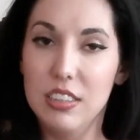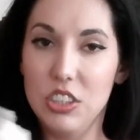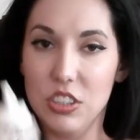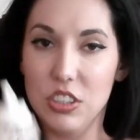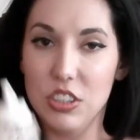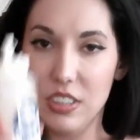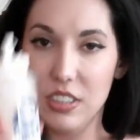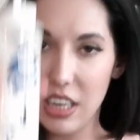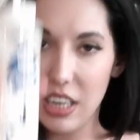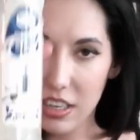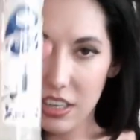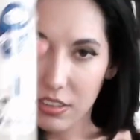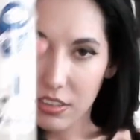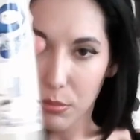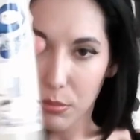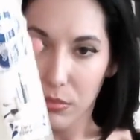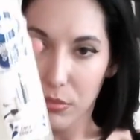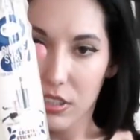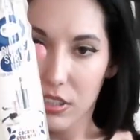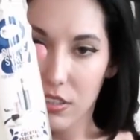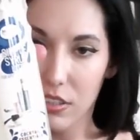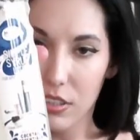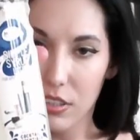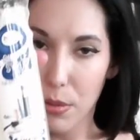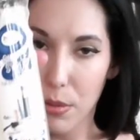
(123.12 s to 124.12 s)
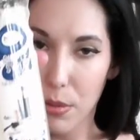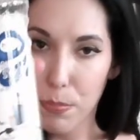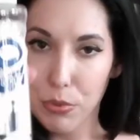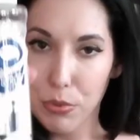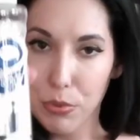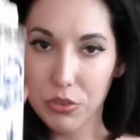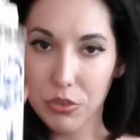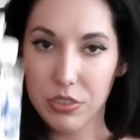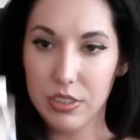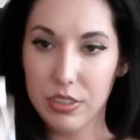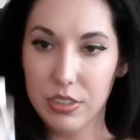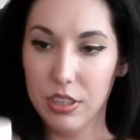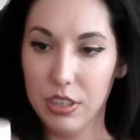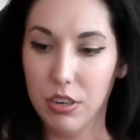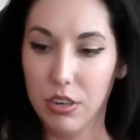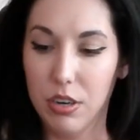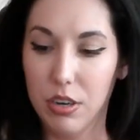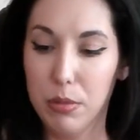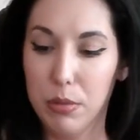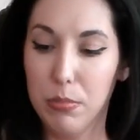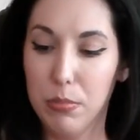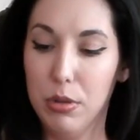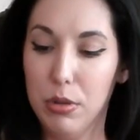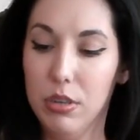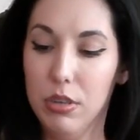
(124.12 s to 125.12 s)
just take some simple
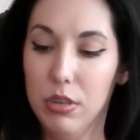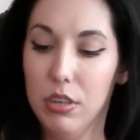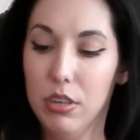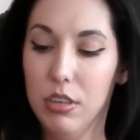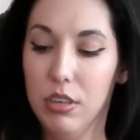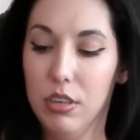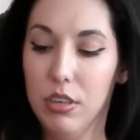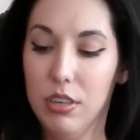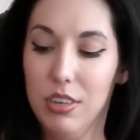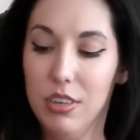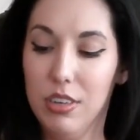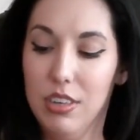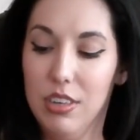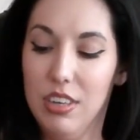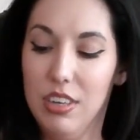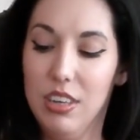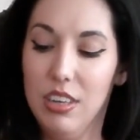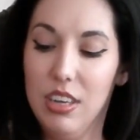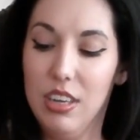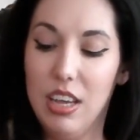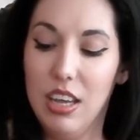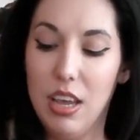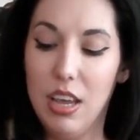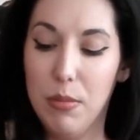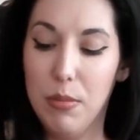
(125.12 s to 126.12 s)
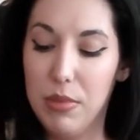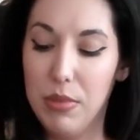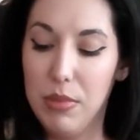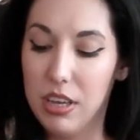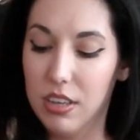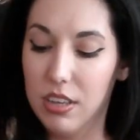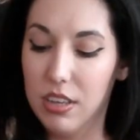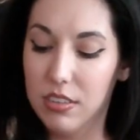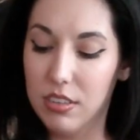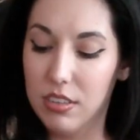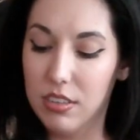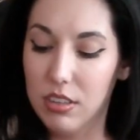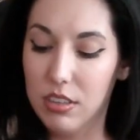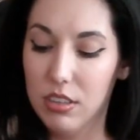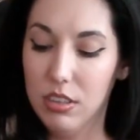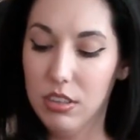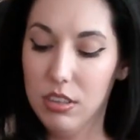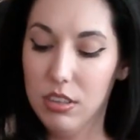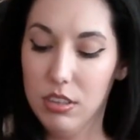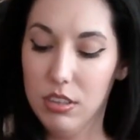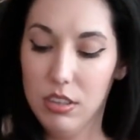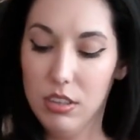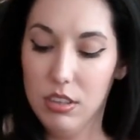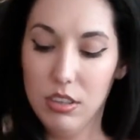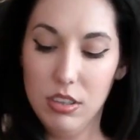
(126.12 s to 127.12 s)
syrup, and because
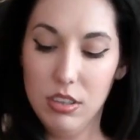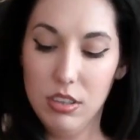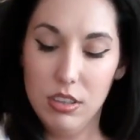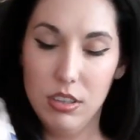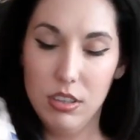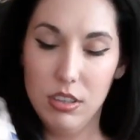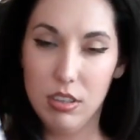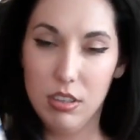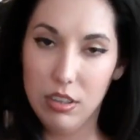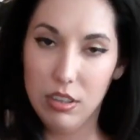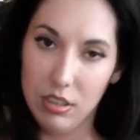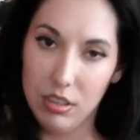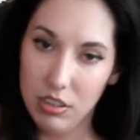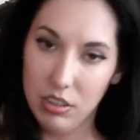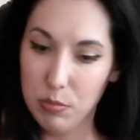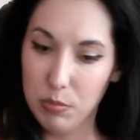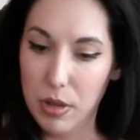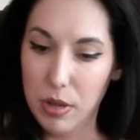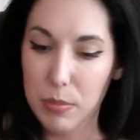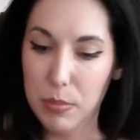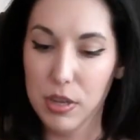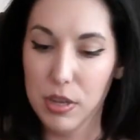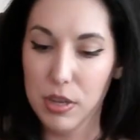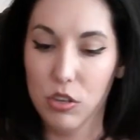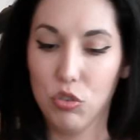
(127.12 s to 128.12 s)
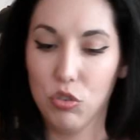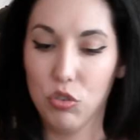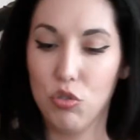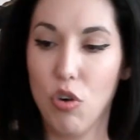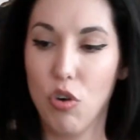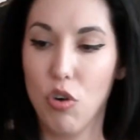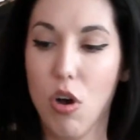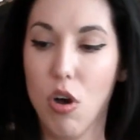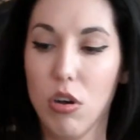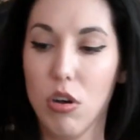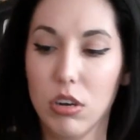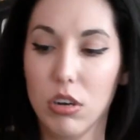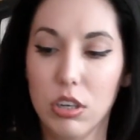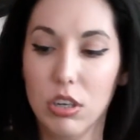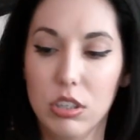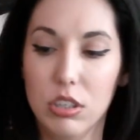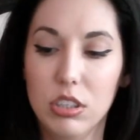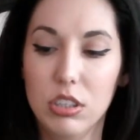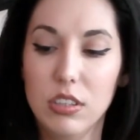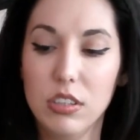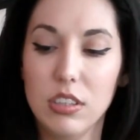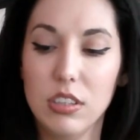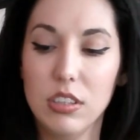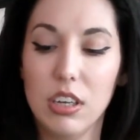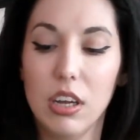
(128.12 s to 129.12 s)
this baby is strong, you're
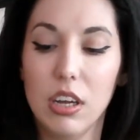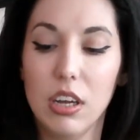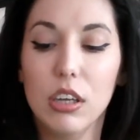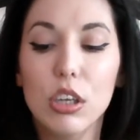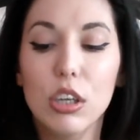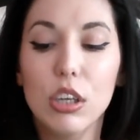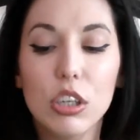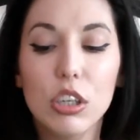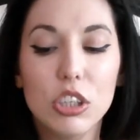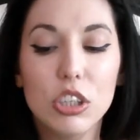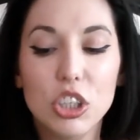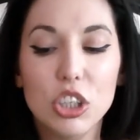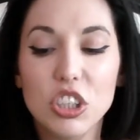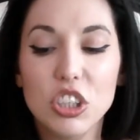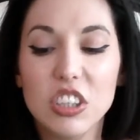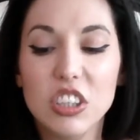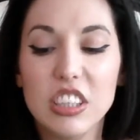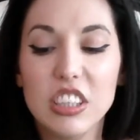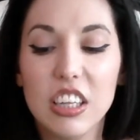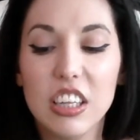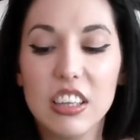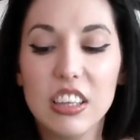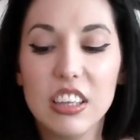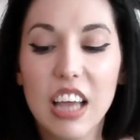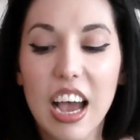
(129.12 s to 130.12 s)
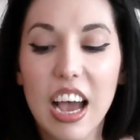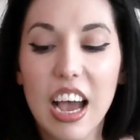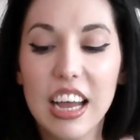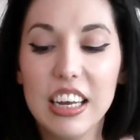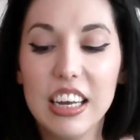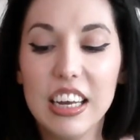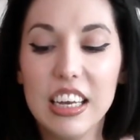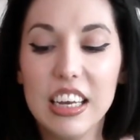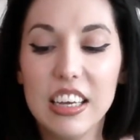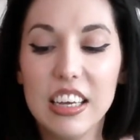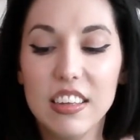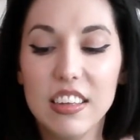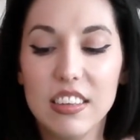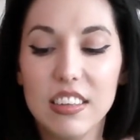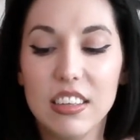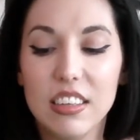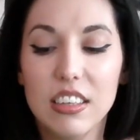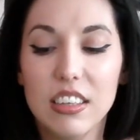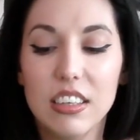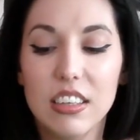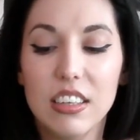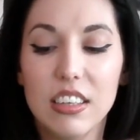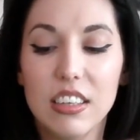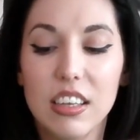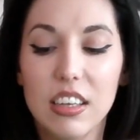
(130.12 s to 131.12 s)
just gonna just the tiniest
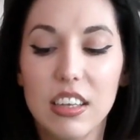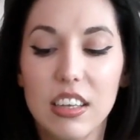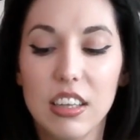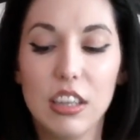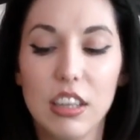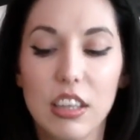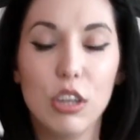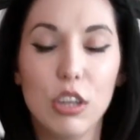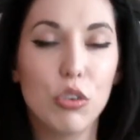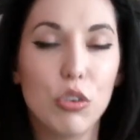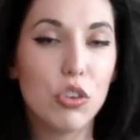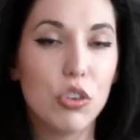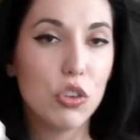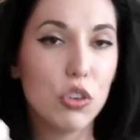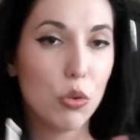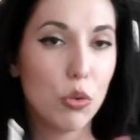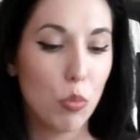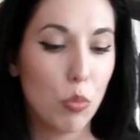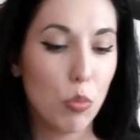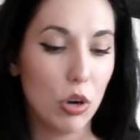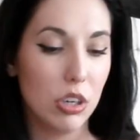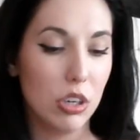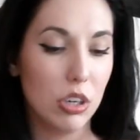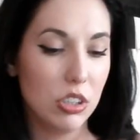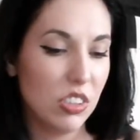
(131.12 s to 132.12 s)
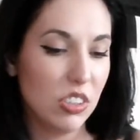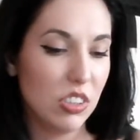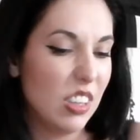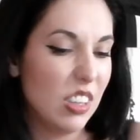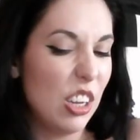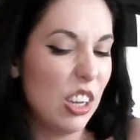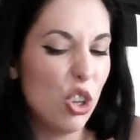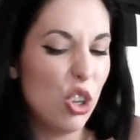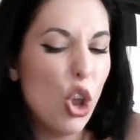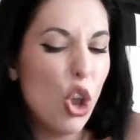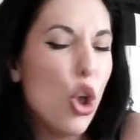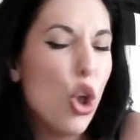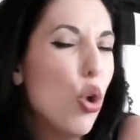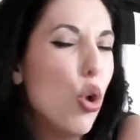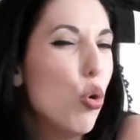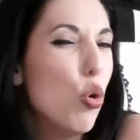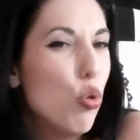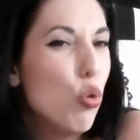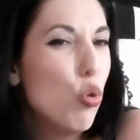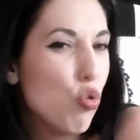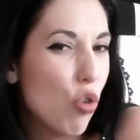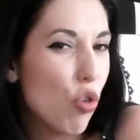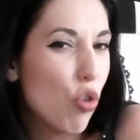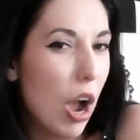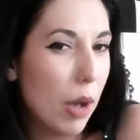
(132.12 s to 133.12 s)
little squirt, just like two
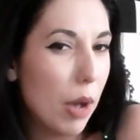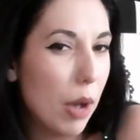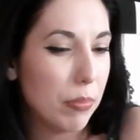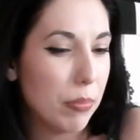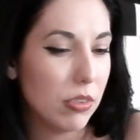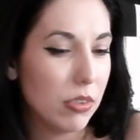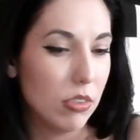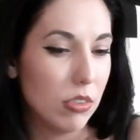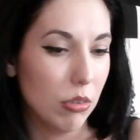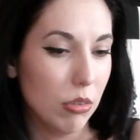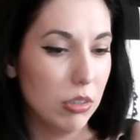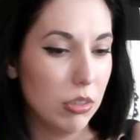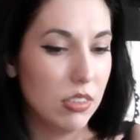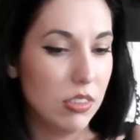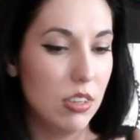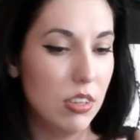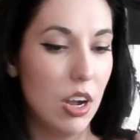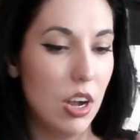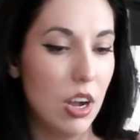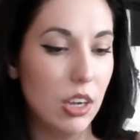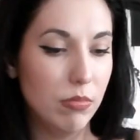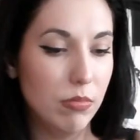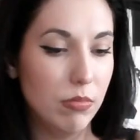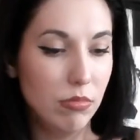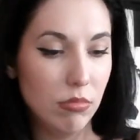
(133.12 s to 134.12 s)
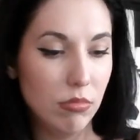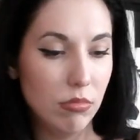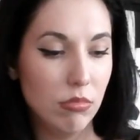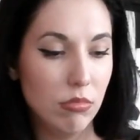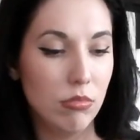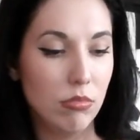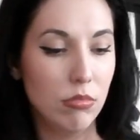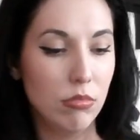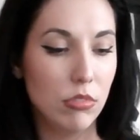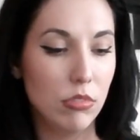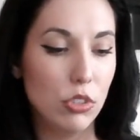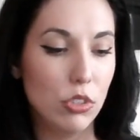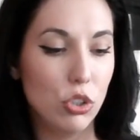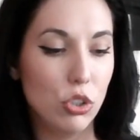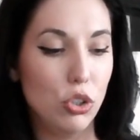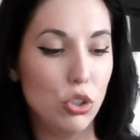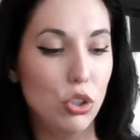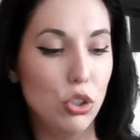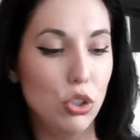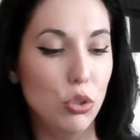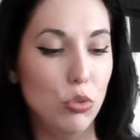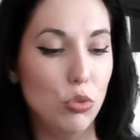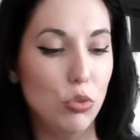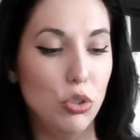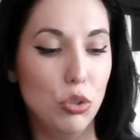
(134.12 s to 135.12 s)
drops, so it's not
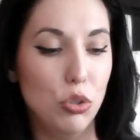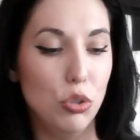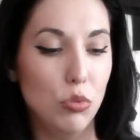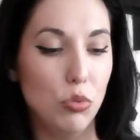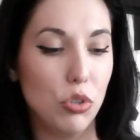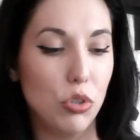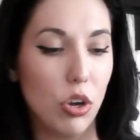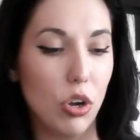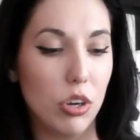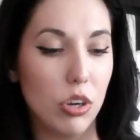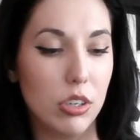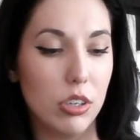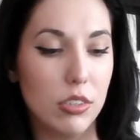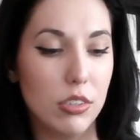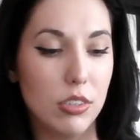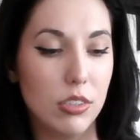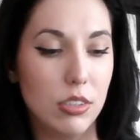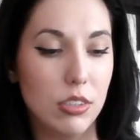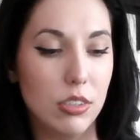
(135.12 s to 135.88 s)
too too tart.